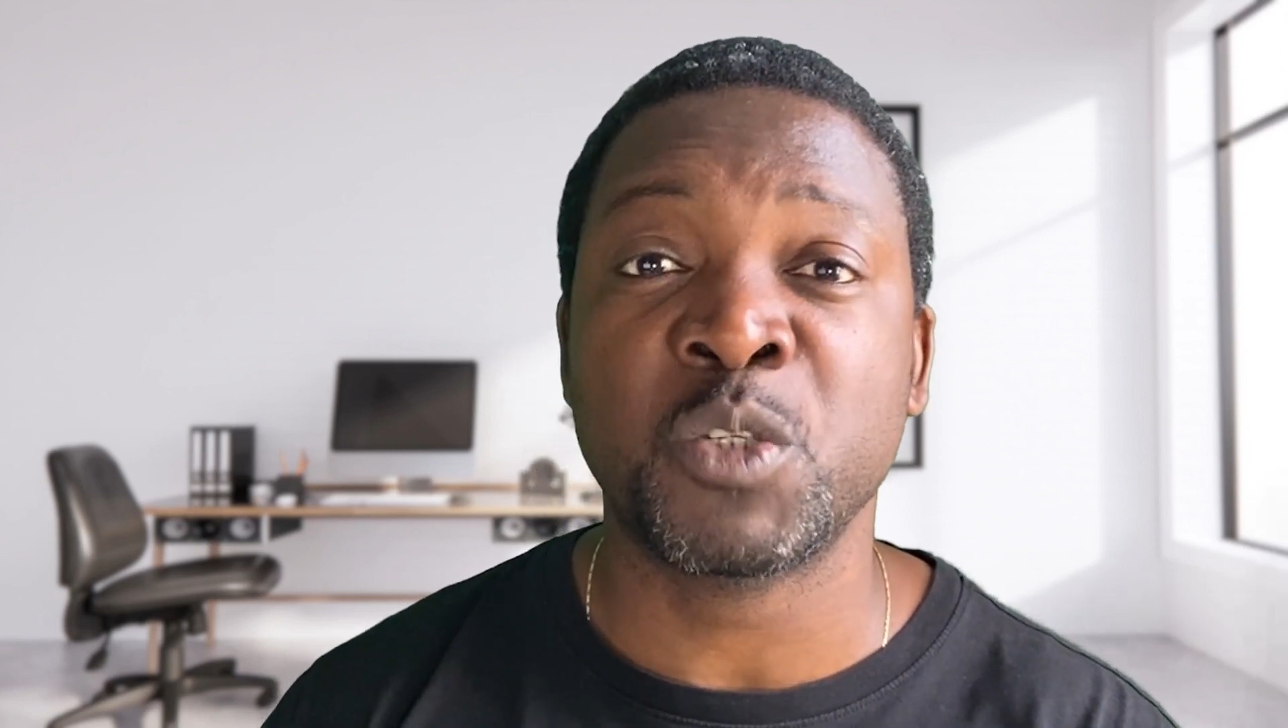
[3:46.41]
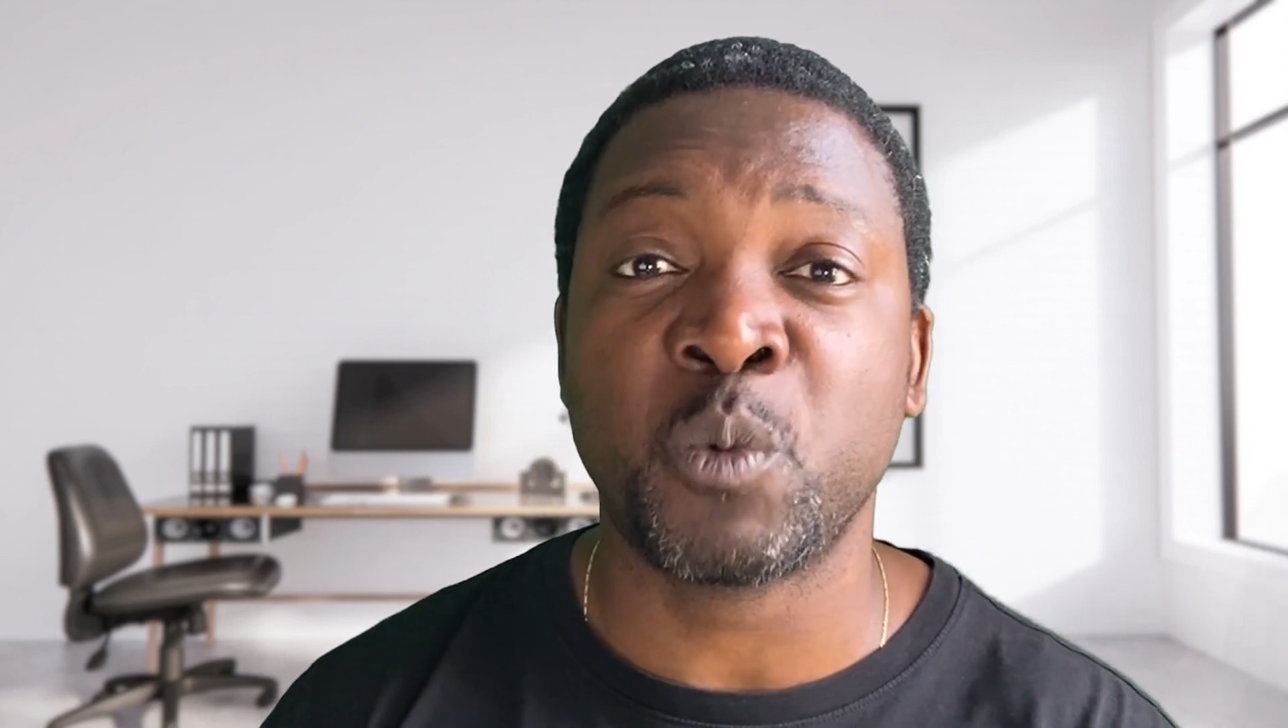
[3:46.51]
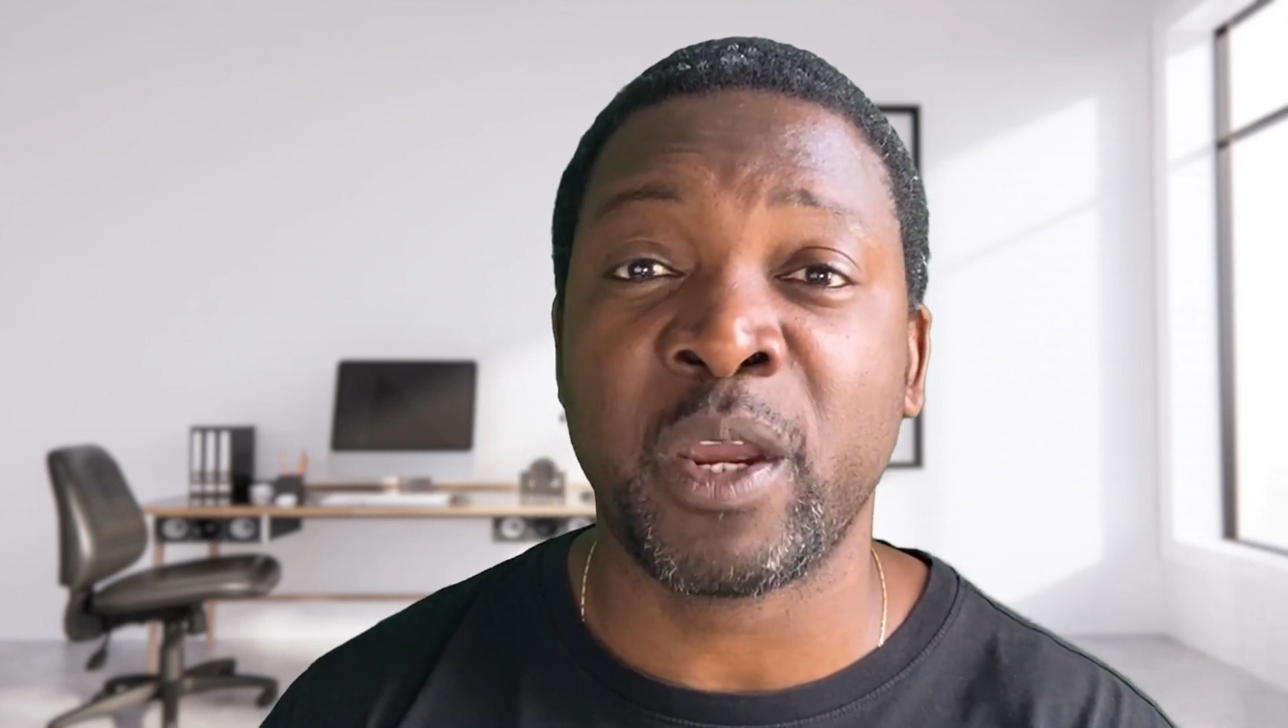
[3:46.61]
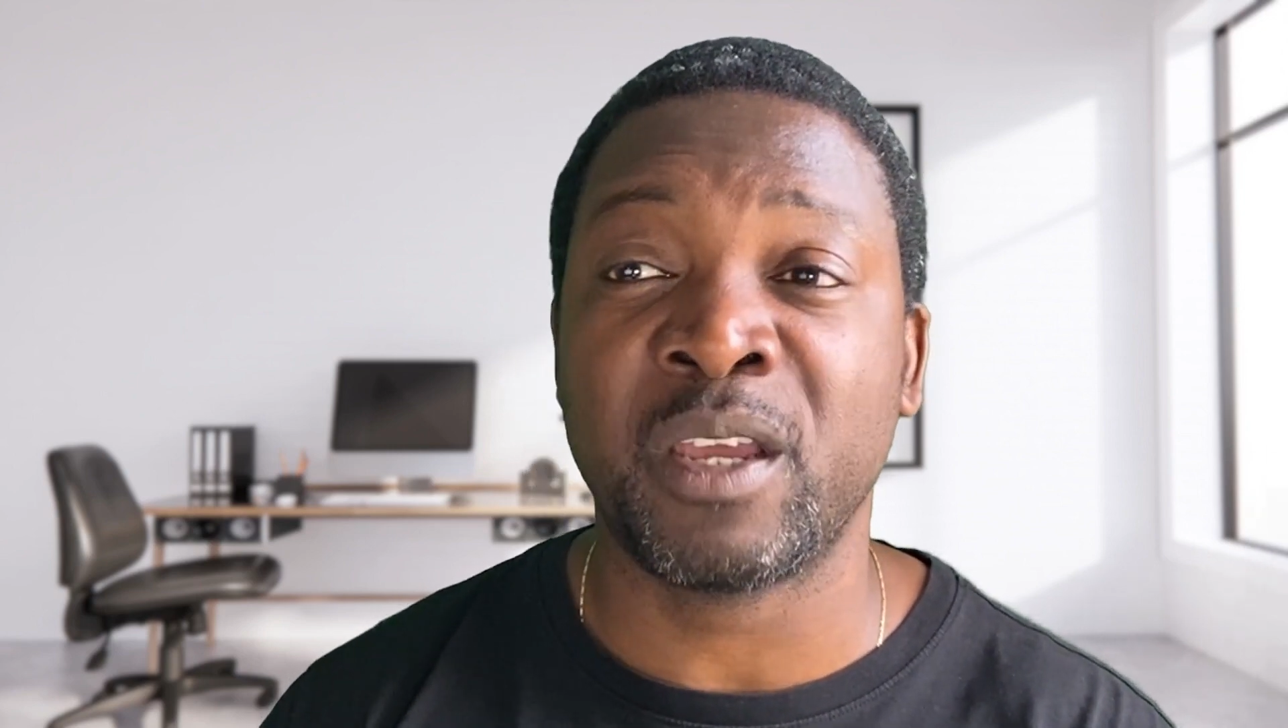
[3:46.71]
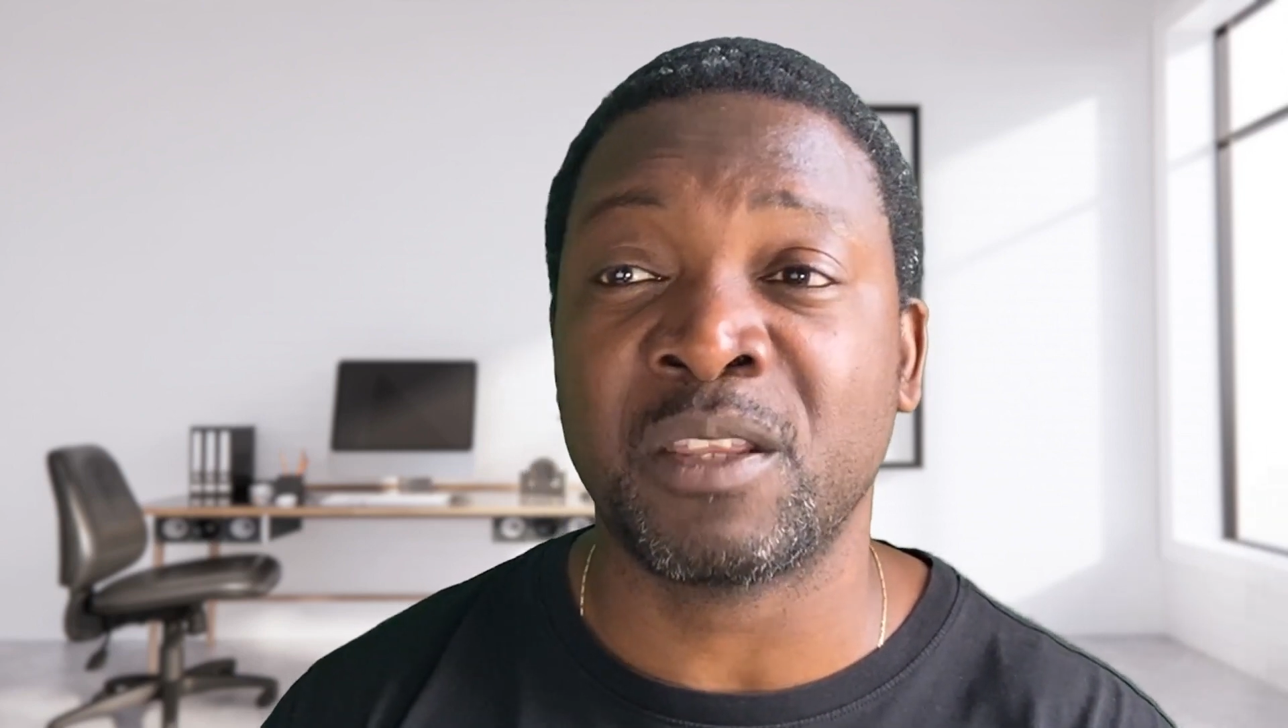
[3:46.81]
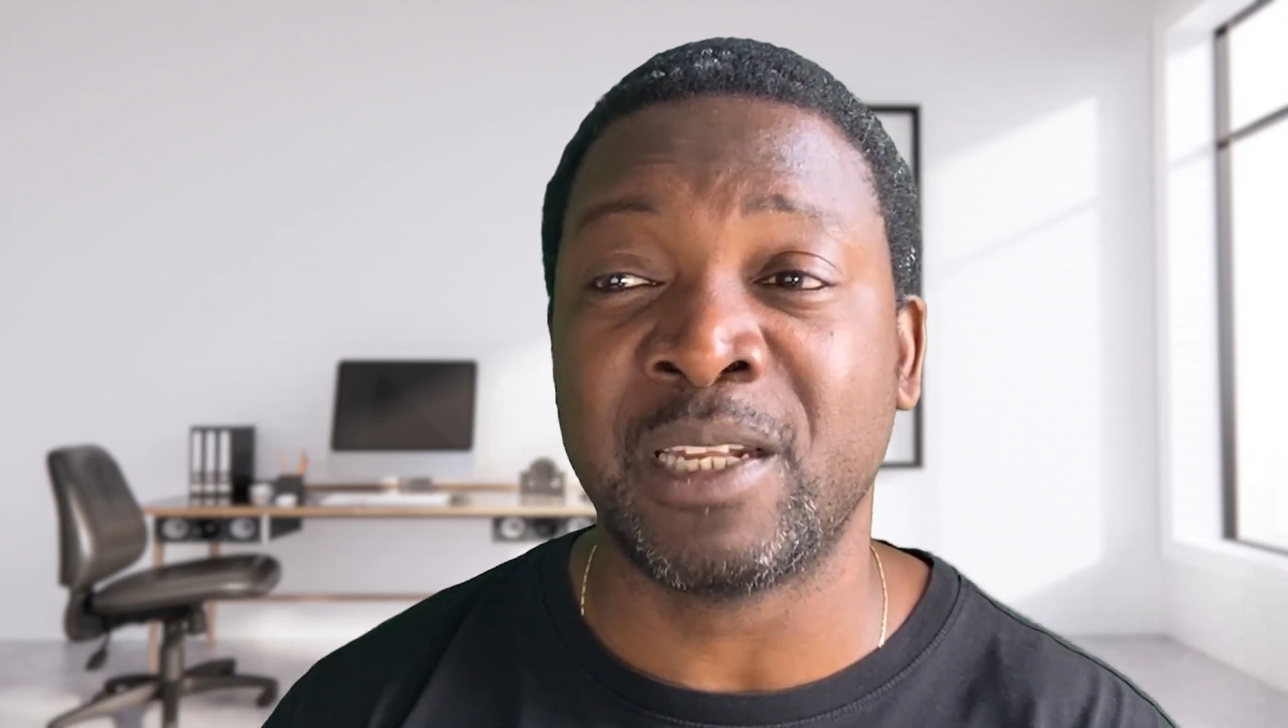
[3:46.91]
where the